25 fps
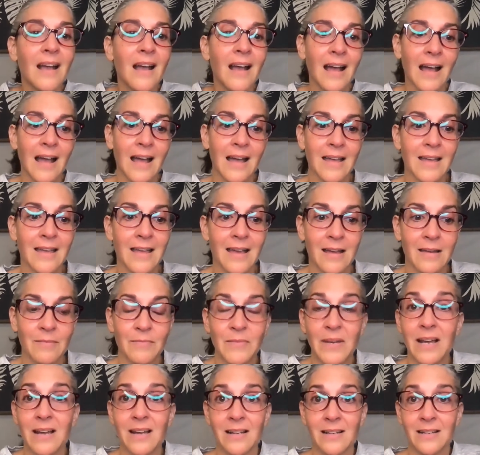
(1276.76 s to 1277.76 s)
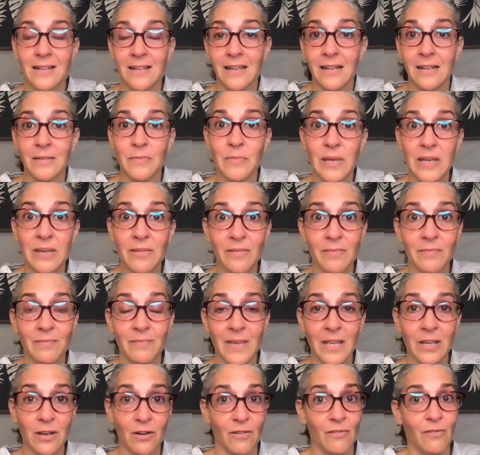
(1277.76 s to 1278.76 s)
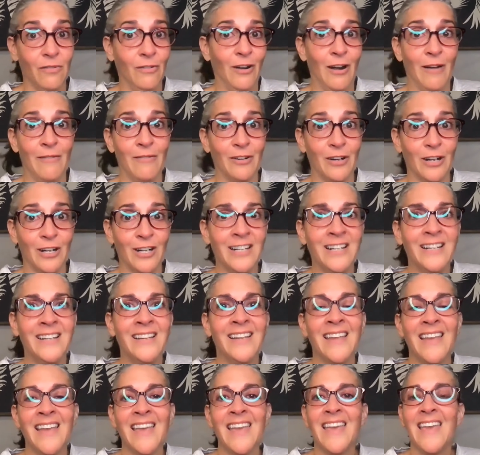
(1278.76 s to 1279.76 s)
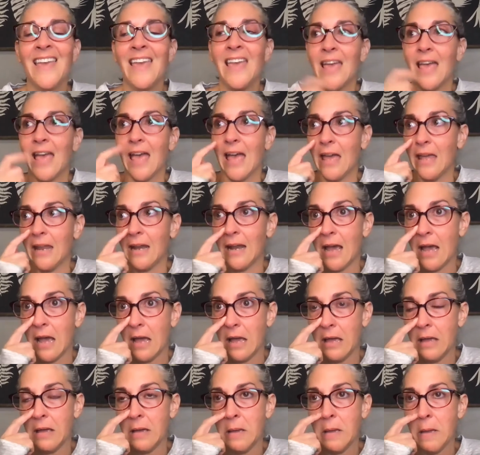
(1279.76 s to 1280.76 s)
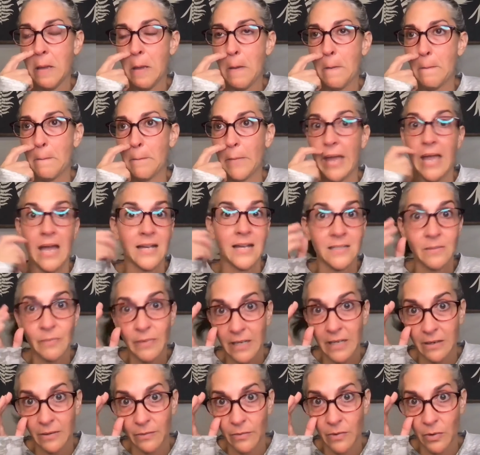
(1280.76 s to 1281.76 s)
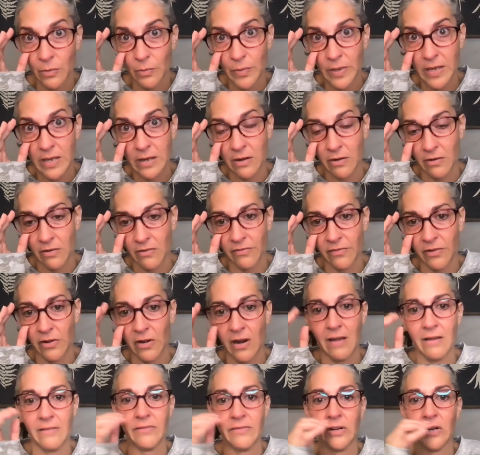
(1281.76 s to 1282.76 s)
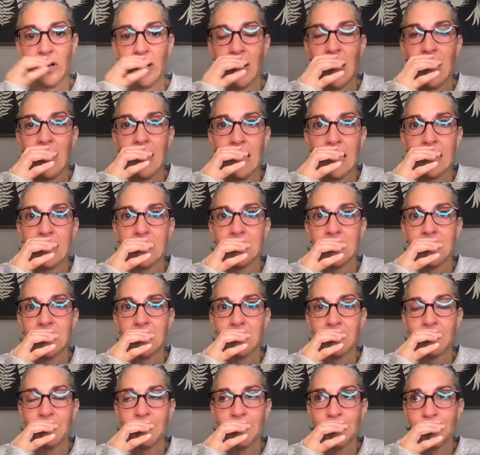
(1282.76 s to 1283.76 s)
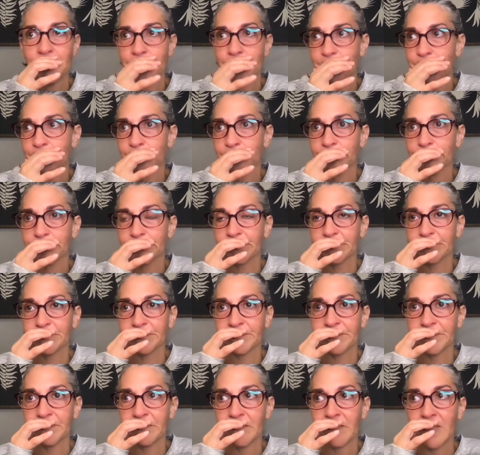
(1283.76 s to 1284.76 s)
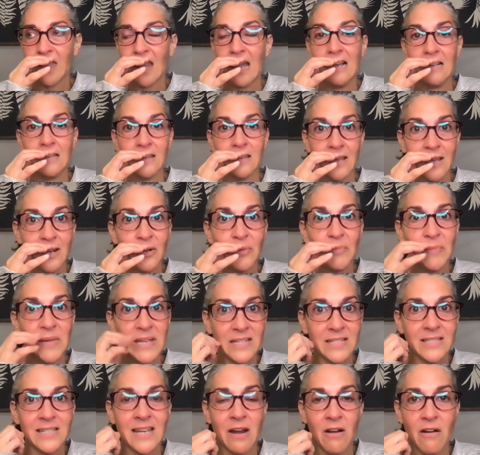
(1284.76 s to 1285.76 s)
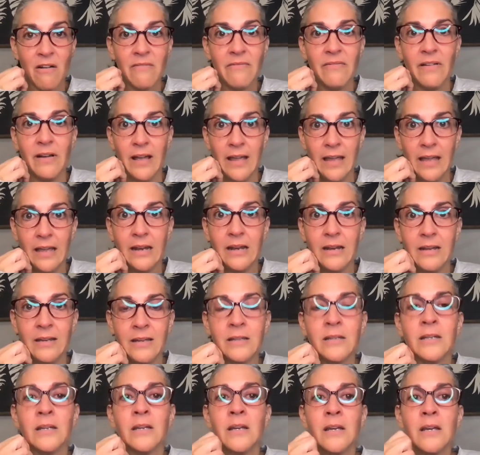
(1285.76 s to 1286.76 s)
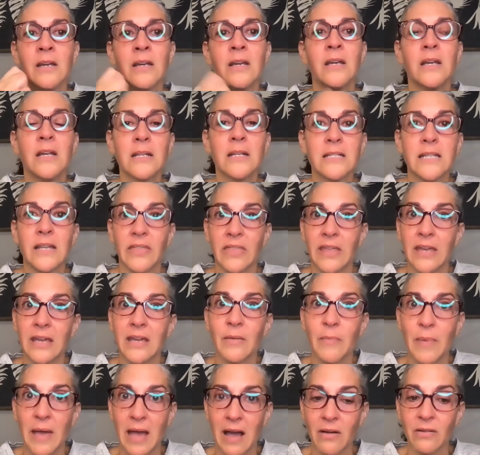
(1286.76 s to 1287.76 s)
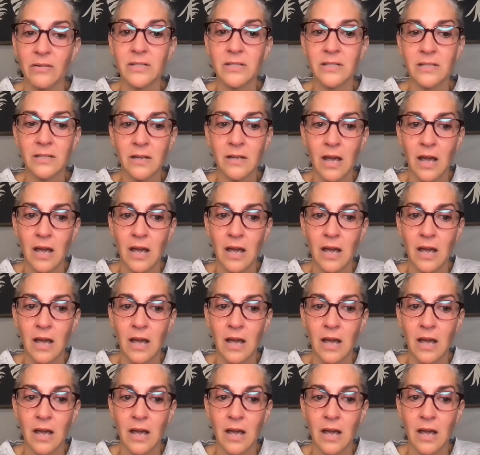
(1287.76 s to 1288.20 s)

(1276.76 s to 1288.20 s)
I'm not going to be here forever. And my husband won't be here forever. And it's a little bit terrifying to think about